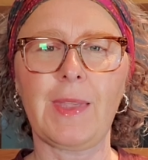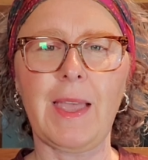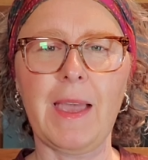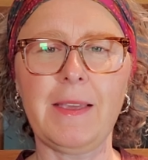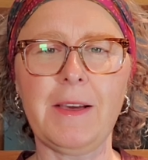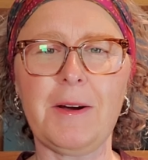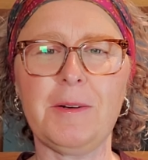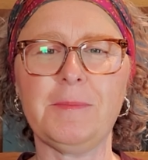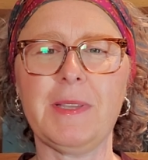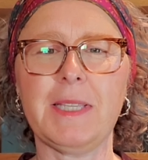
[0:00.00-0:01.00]
Hey
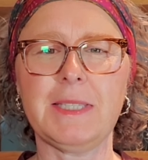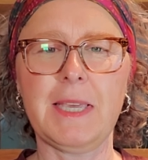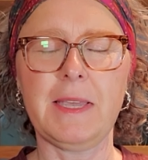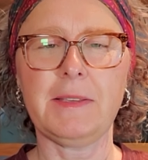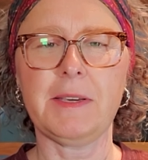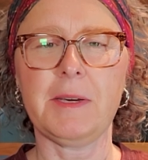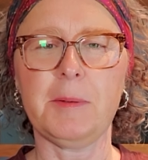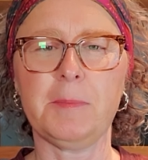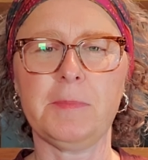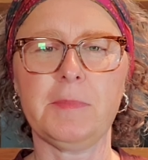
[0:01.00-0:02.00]
y'all, it's Kenya.
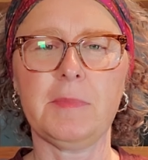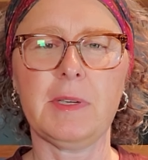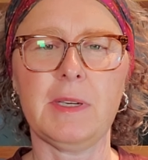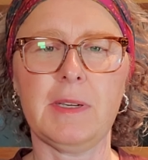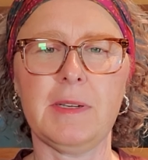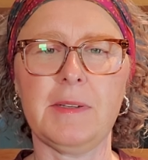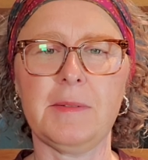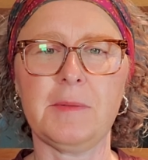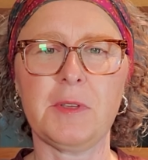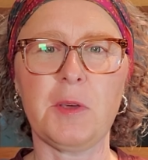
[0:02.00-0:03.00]

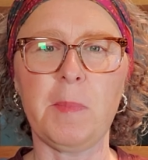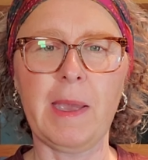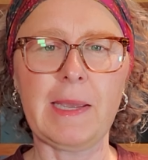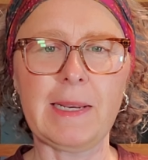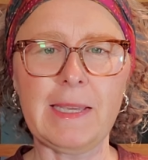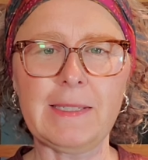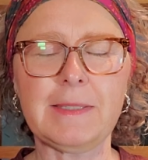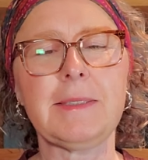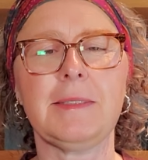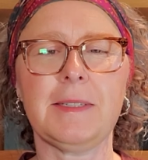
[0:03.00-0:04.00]
You made
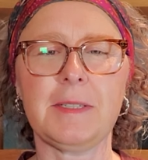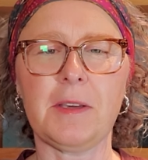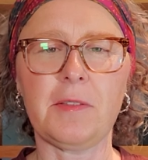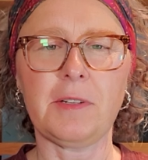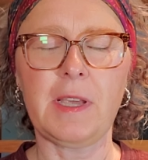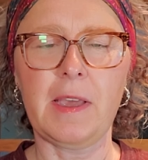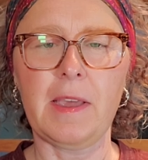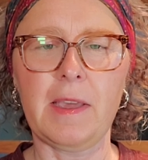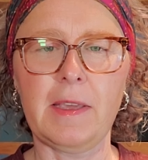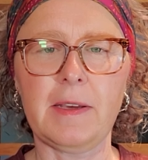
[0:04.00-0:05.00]
it another
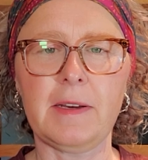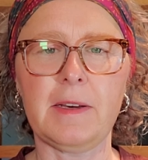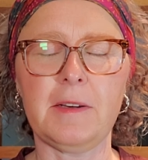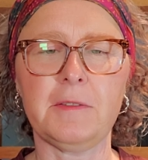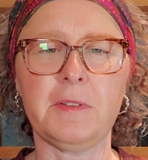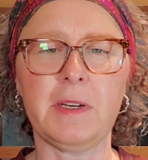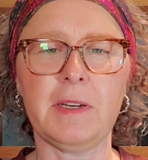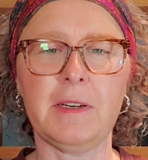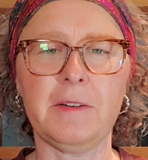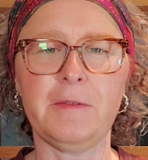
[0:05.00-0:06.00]
day of
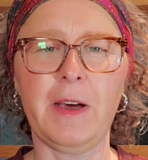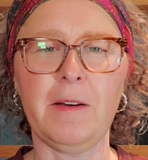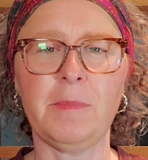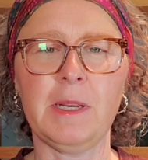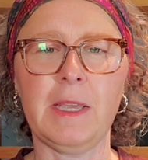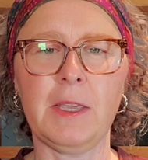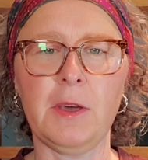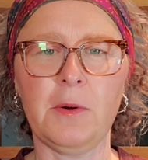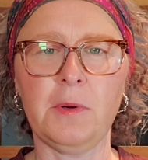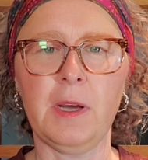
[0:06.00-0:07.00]
5 minute
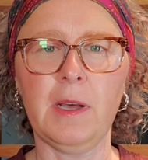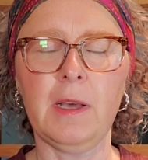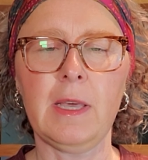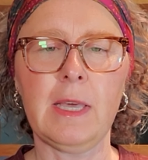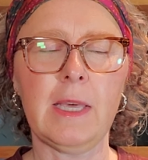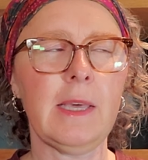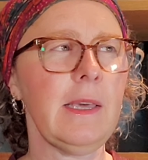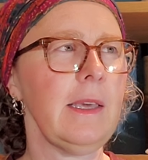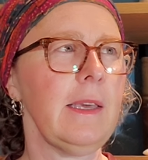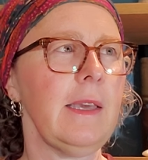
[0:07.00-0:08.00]
yoga.
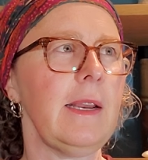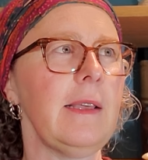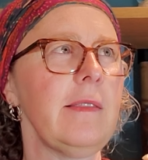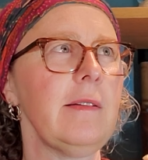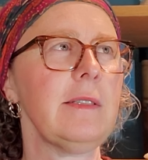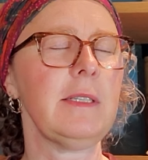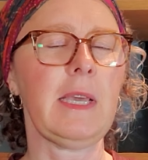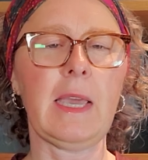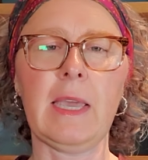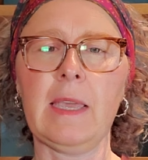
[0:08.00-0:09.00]
And I thought
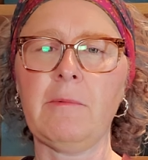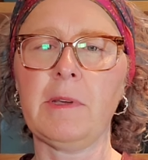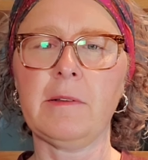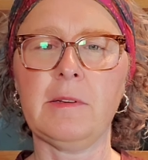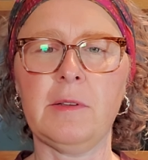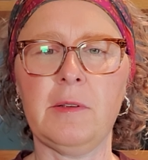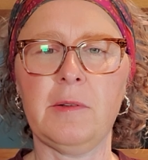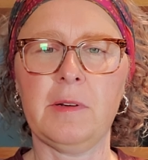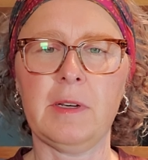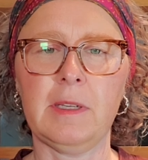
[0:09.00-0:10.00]
today we'd
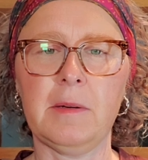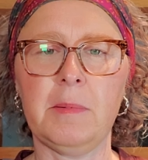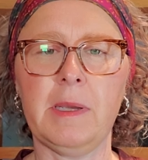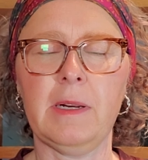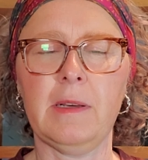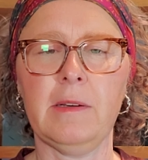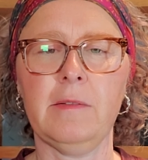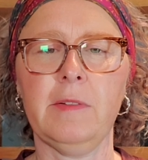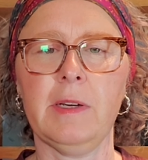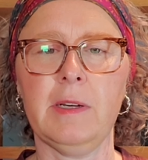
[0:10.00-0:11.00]
do a little bit of
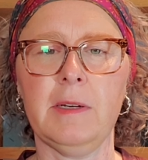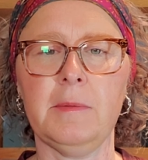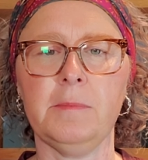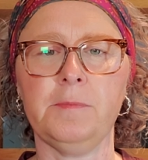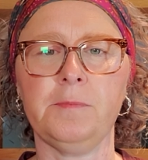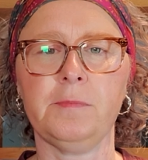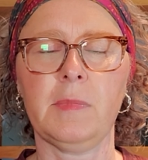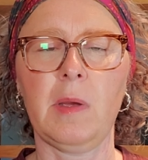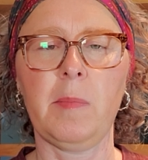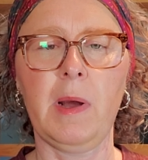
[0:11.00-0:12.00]

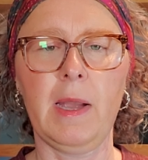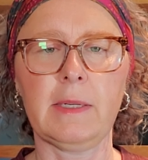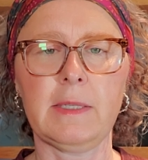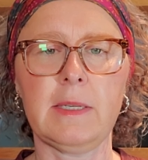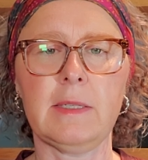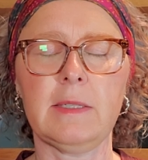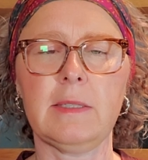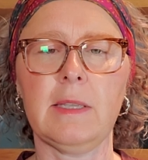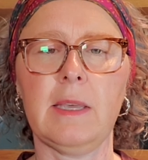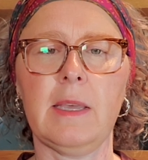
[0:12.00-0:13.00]
a practice
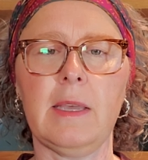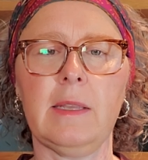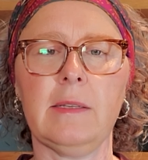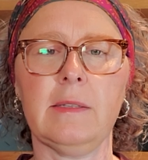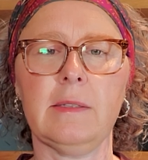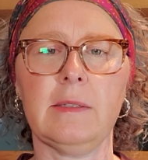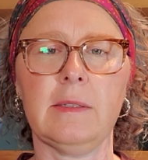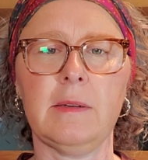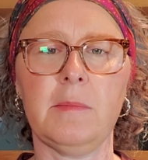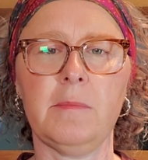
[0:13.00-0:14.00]
that
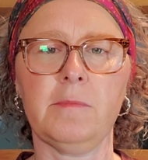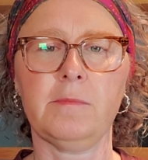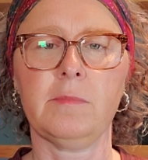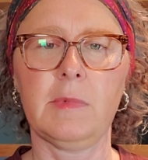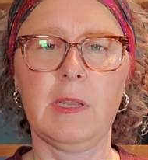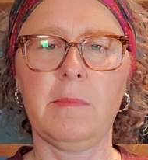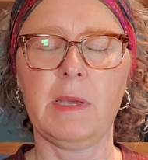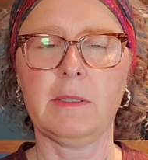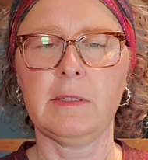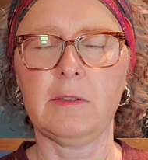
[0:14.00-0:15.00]
kind of
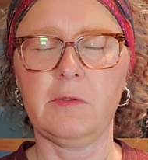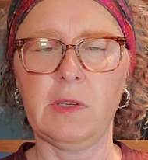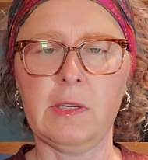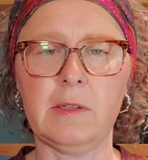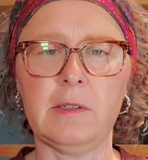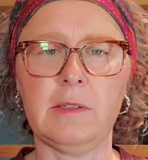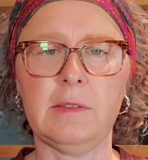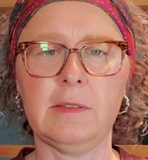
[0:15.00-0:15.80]
makes us feel